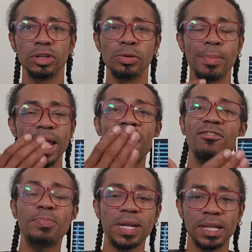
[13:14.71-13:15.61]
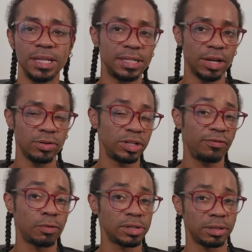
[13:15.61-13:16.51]
you may have been in this energy
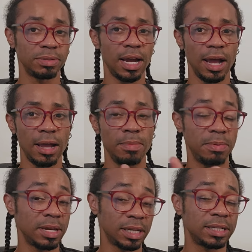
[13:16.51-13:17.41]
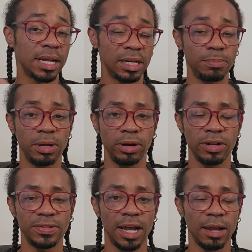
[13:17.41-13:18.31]
for some time, maybe an extended period
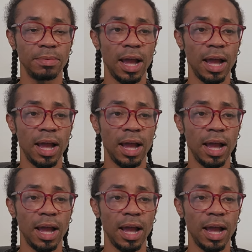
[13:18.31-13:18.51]
of time.